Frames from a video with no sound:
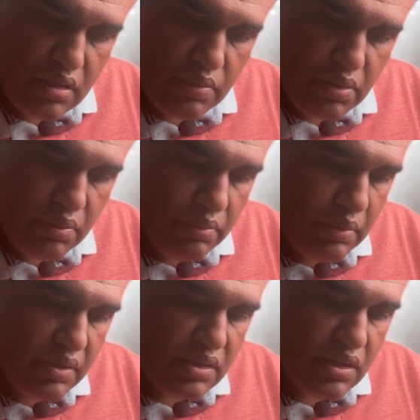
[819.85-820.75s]
The problem may
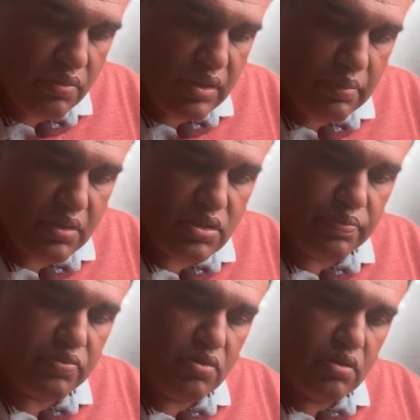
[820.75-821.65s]
be result of damage.
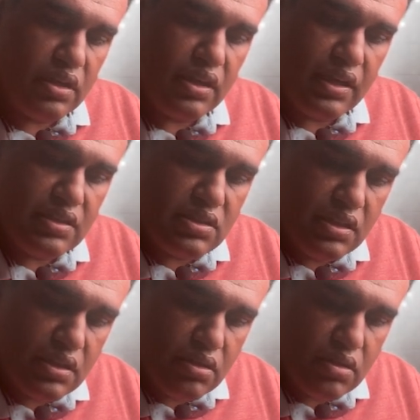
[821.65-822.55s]
So
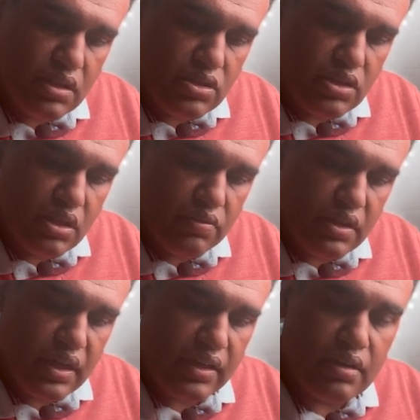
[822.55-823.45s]
injury of
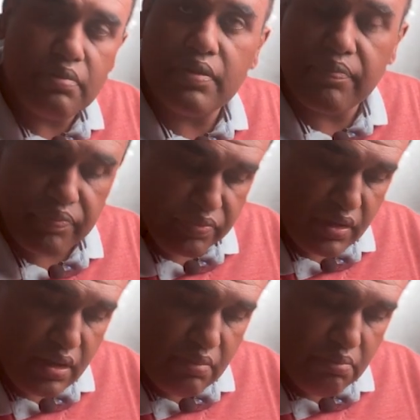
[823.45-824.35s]
the right hip,
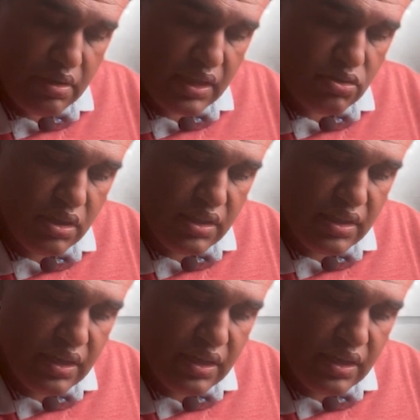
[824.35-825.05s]
but actually the